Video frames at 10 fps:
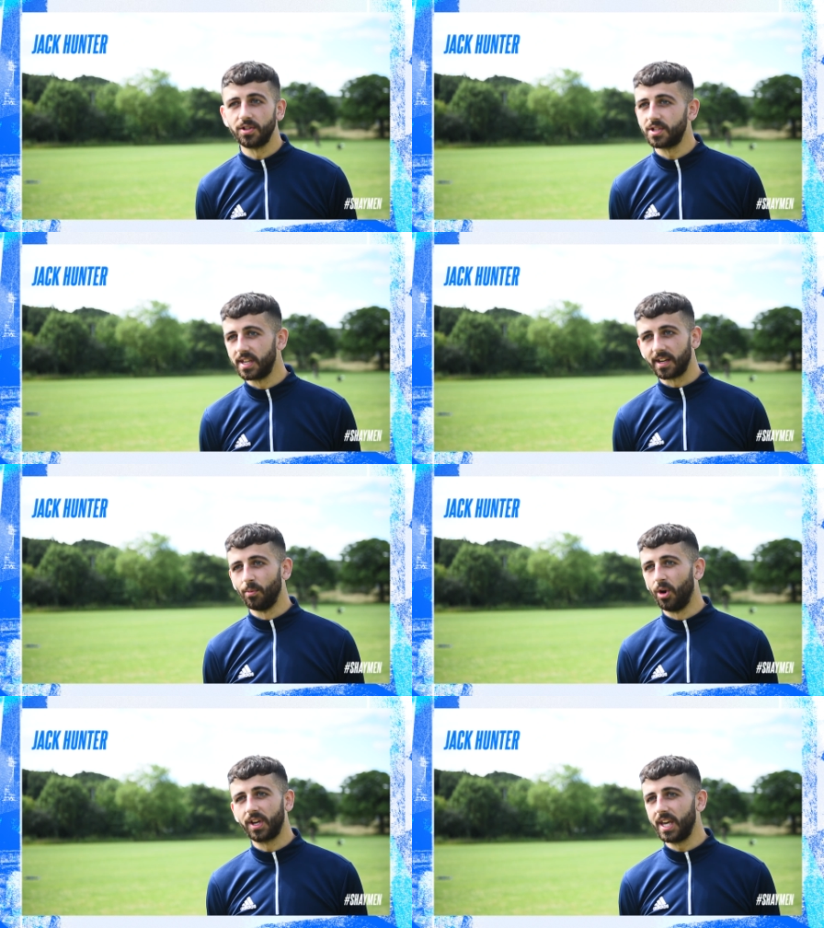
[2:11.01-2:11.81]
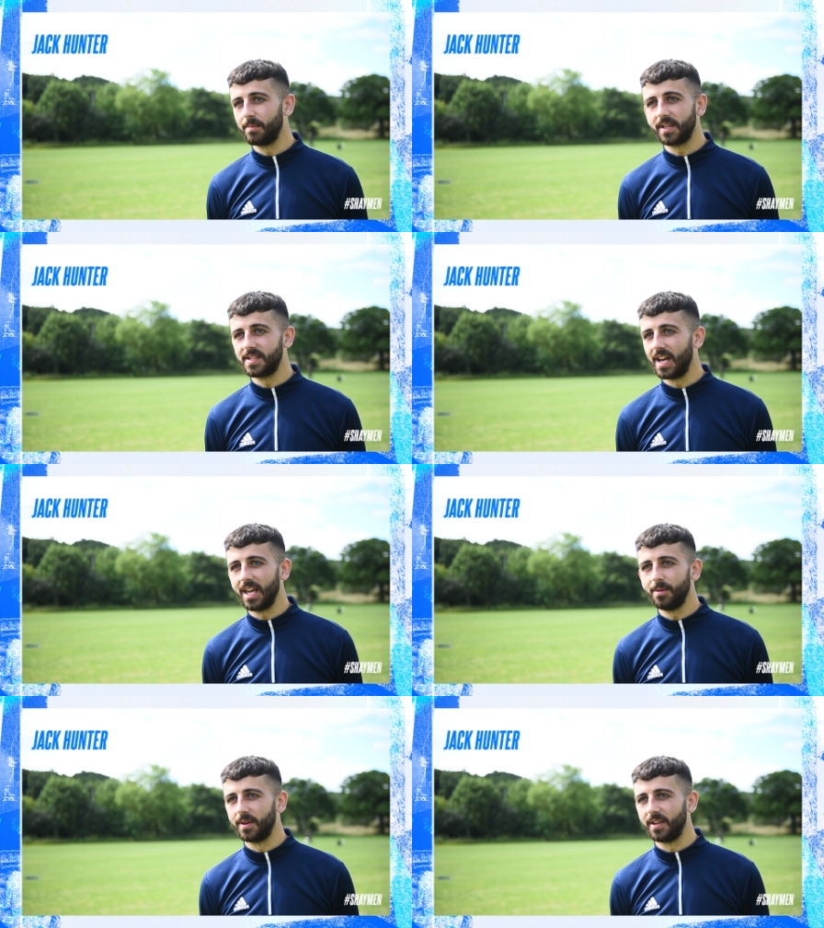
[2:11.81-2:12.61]
Just taking one game at a
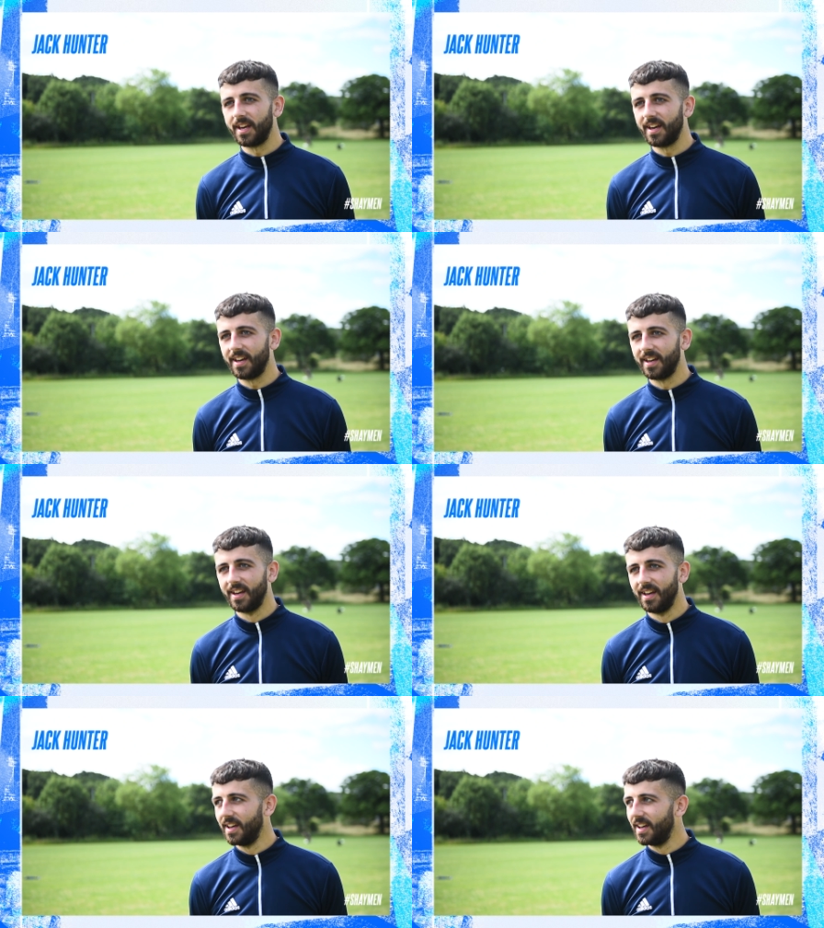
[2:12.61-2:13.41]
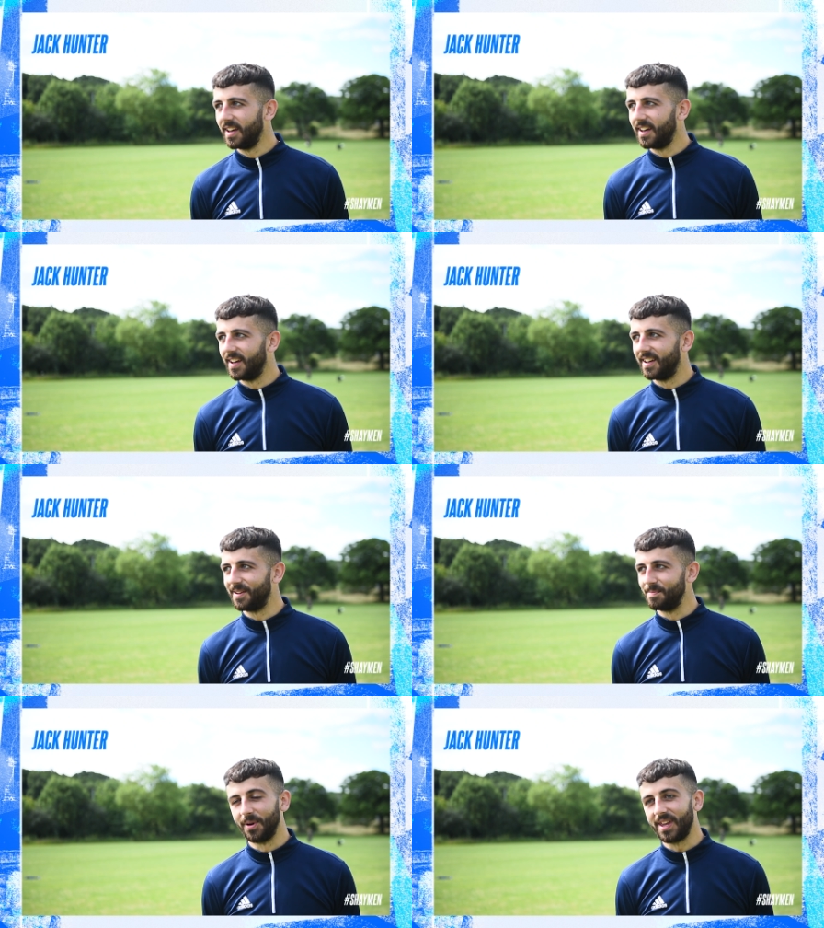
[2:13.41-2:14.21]
time and. Uh,
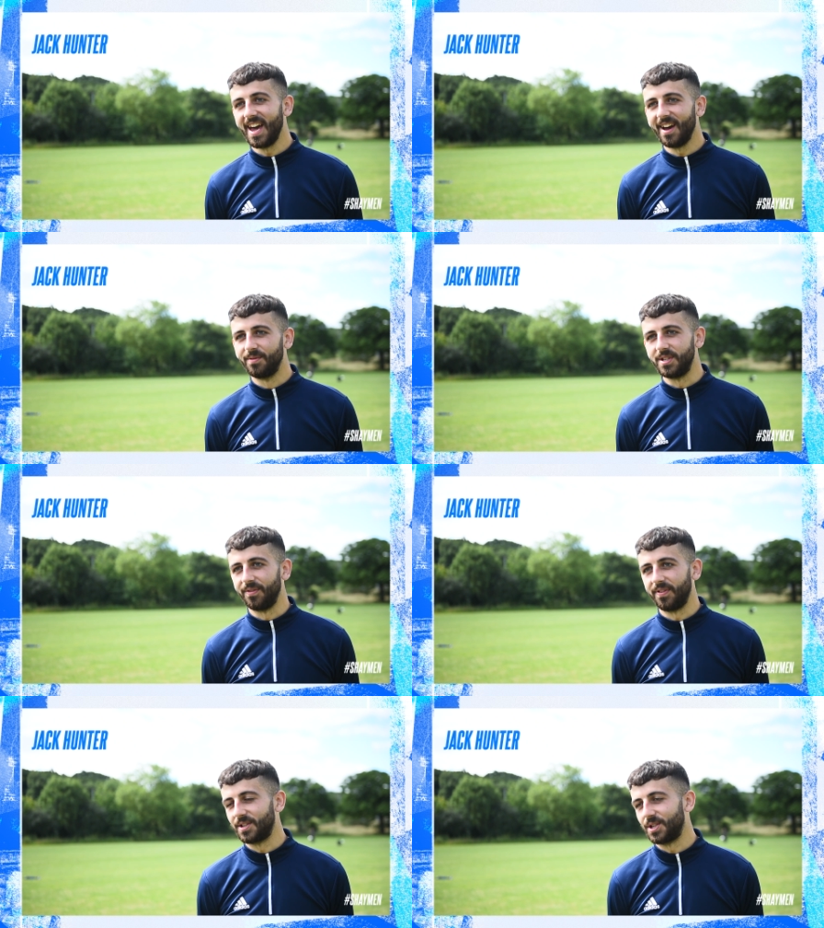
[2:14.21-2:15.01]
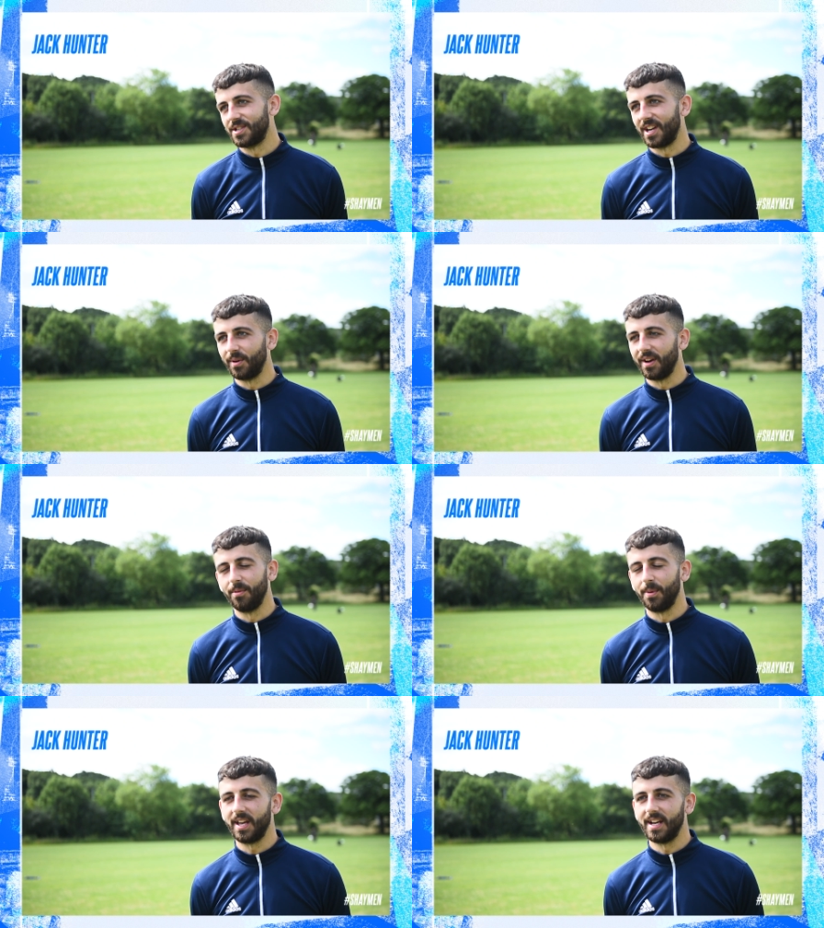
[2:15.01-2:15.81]
and, but yeah, obviously the fixture's out,
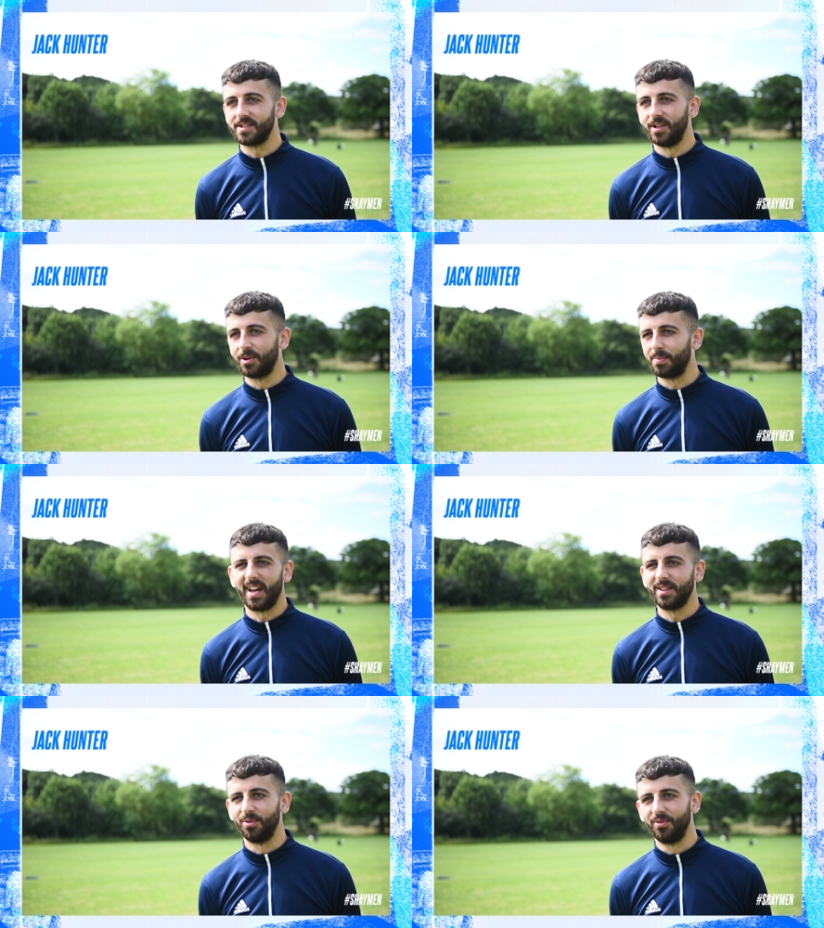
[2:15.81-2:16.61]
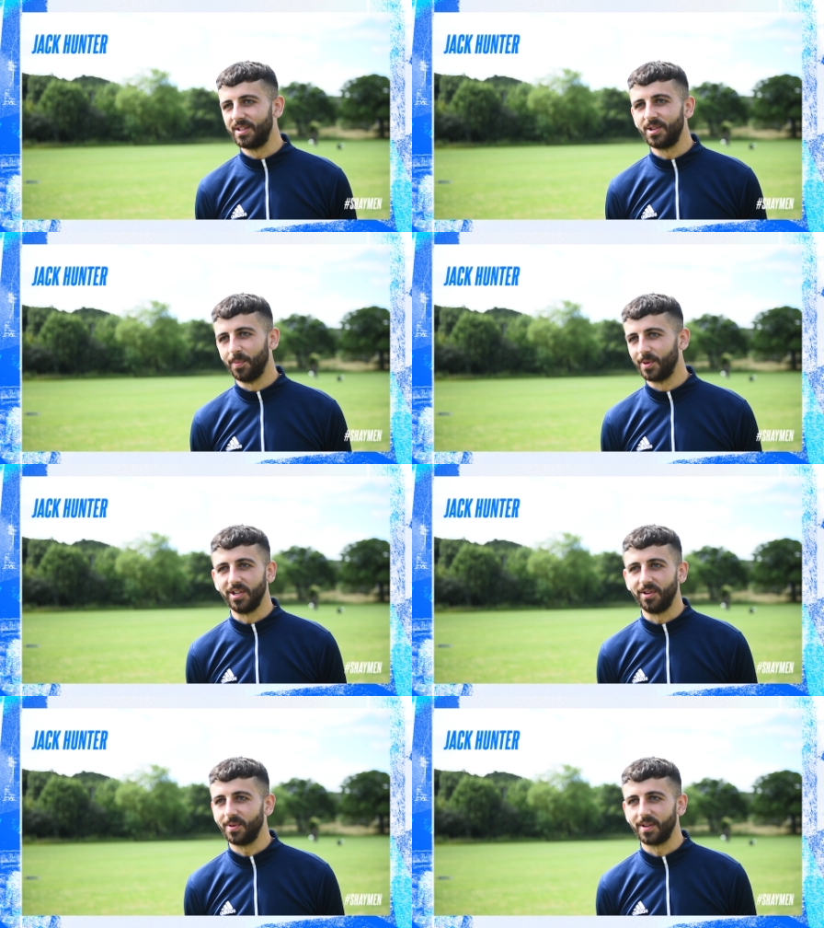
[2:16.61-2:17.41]
everybody has a look, but I don't read too much
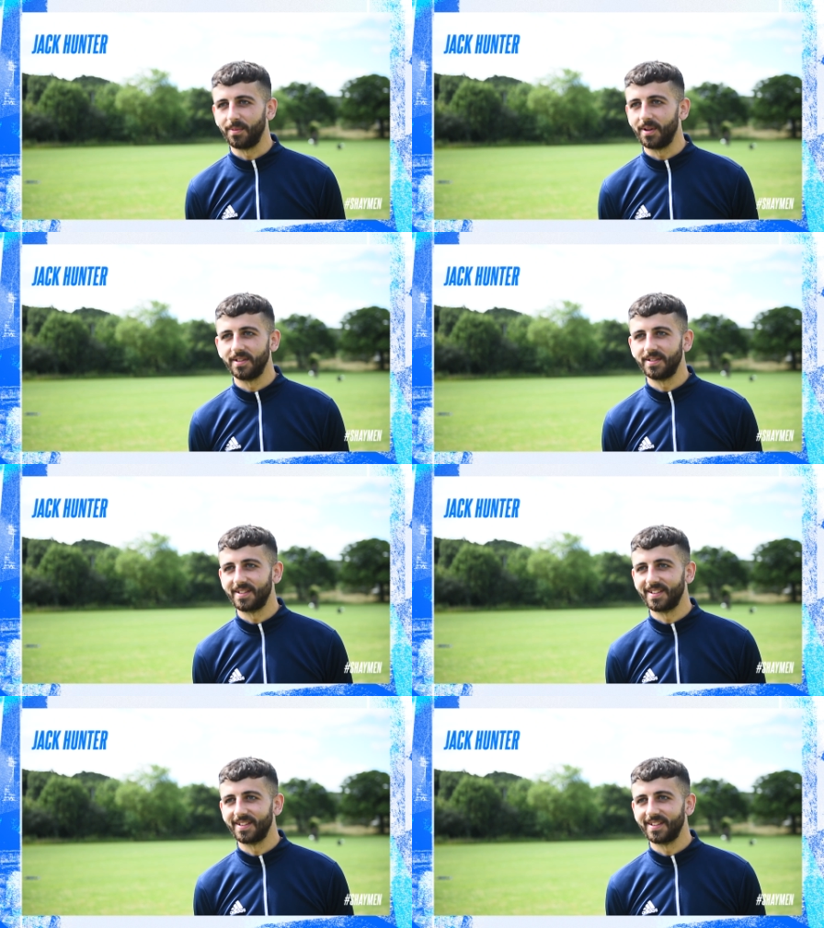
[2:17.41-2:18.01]
into it to be honest.